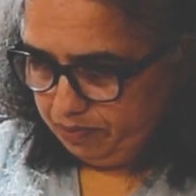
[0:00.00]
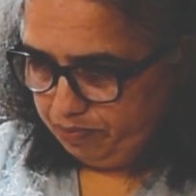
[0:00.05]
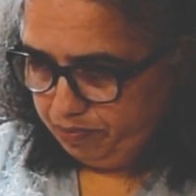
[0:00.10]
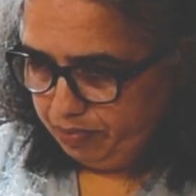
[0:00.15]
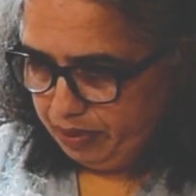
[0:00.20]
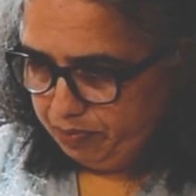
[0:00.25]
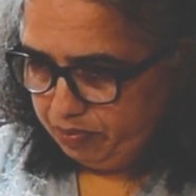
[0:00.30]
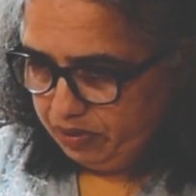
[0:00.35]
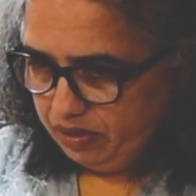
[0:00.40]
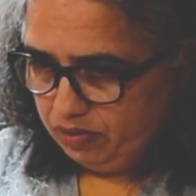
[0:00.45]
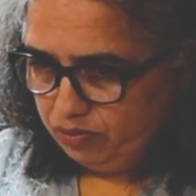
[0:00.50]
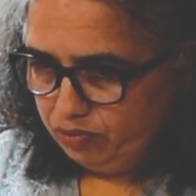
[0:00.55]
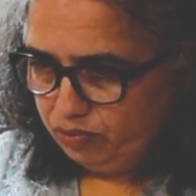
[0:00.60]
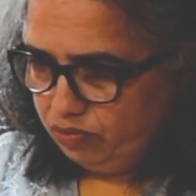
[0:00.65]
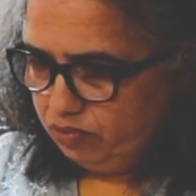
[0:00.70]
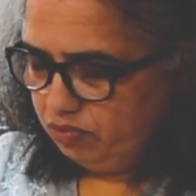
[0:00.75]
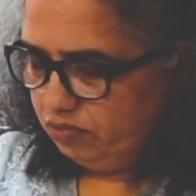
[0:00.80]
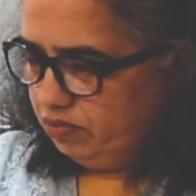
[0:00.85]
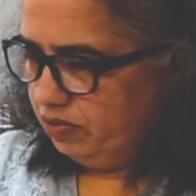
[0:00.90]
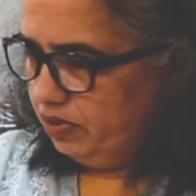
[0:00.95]
people
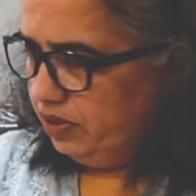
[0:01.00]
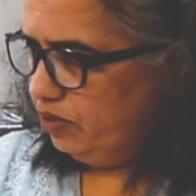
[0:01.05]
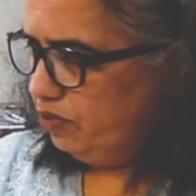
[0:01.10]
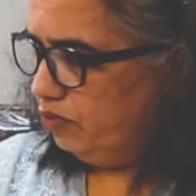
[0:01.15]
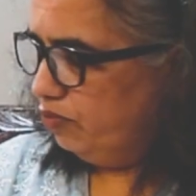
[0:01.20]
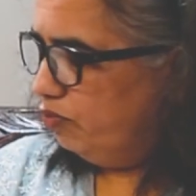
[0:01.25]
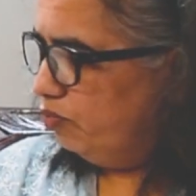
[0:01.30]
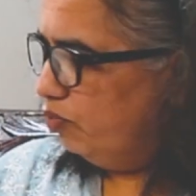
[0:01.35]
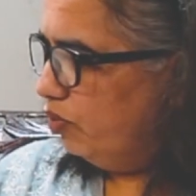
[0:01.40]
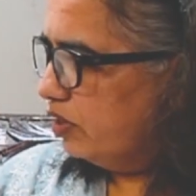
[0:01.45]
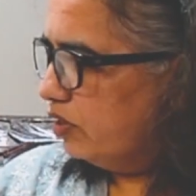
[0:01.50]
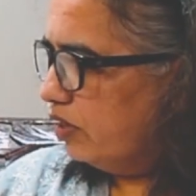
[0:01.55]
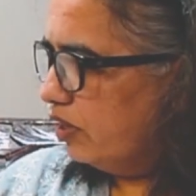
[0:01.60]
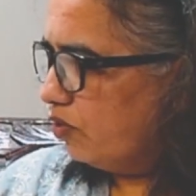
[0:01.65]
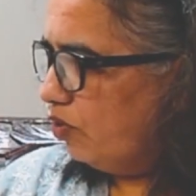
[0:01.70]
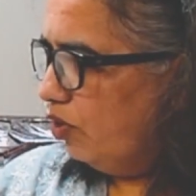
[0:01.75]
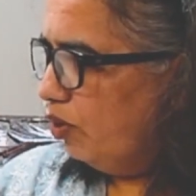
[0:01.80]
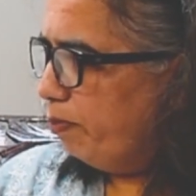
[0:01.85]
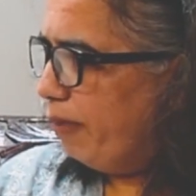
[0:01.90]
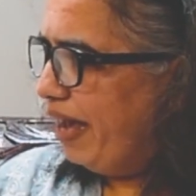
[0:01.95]
who are
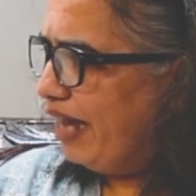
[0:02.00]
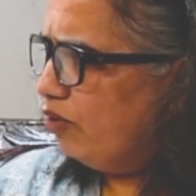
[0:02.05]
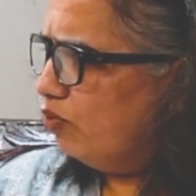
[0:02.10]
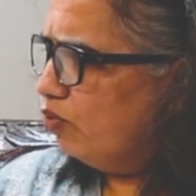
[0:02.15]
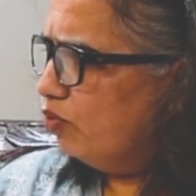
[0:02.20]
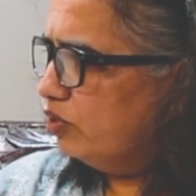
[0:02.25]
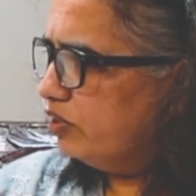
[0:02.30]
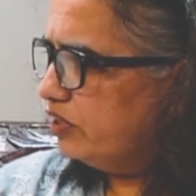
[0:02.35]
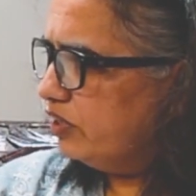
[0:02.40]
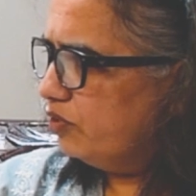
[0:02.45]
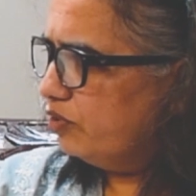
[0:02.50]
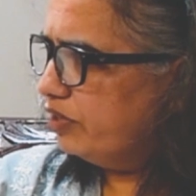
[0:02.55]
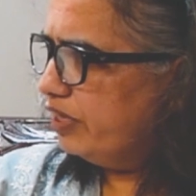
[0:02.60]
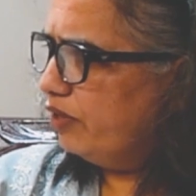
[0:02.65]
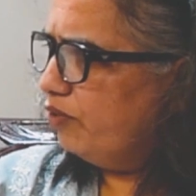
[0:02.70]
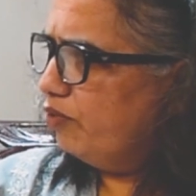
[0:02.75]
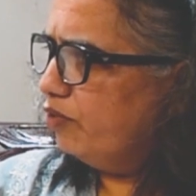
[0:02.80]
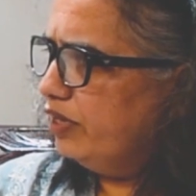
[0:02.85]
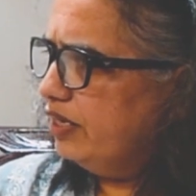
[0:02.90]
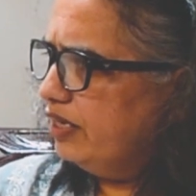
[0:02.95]
called manholes, they
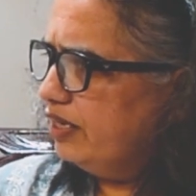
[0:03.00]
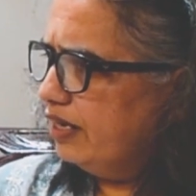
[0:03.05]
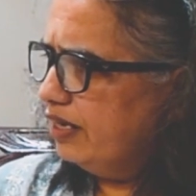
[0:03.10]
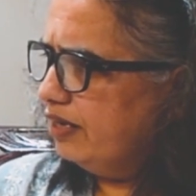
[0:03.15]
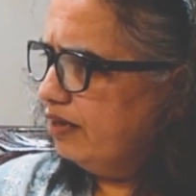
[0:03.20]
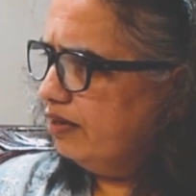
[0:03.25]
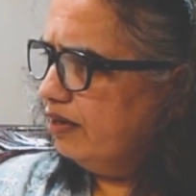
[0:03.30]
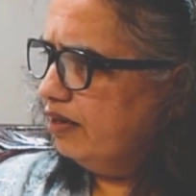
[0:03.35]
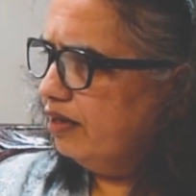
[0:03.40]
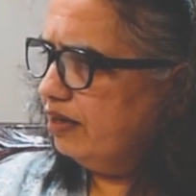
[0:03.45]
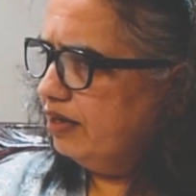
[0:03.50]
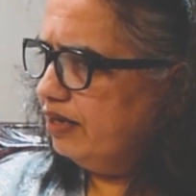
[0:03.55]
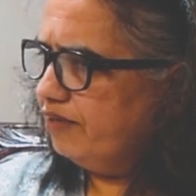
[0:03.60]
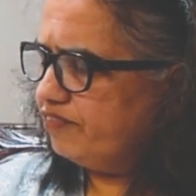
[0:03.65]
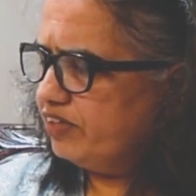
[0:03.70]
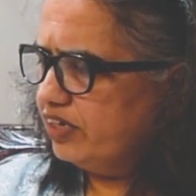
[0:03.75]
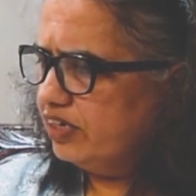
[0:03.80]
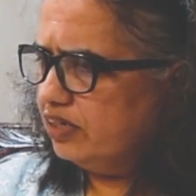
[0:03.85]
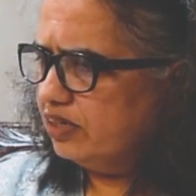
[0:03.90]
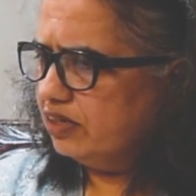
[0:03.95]
go in and lift
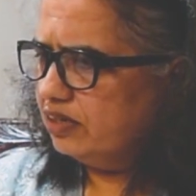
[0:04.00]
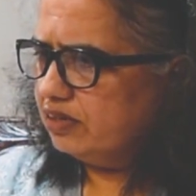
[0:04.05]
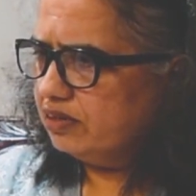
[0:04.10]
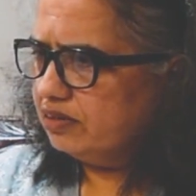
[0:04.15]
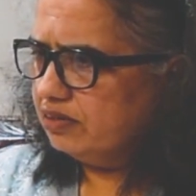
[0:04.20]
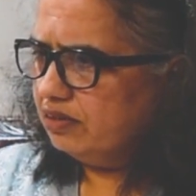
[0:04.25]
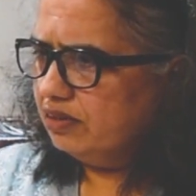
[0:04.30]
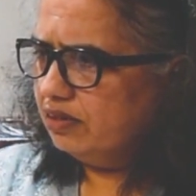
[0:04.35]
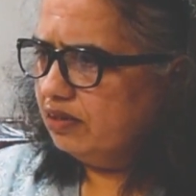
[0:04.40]
the dirt.